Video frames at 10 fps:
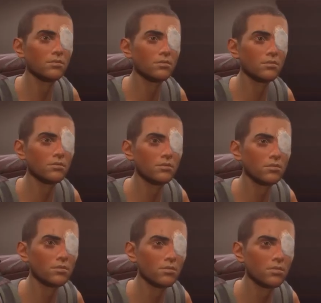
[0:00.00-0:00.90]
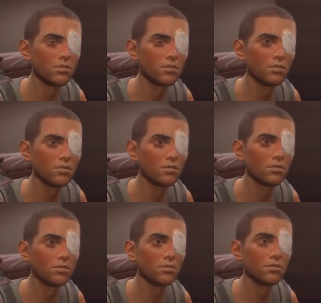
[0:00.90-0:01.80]

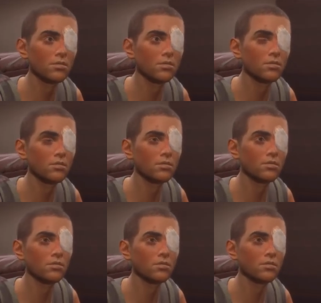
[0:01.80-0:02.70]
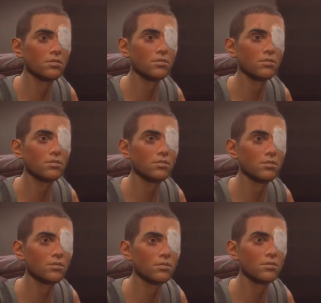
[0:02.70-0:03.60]

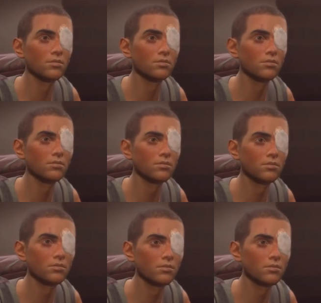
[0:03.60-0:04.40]
(silence)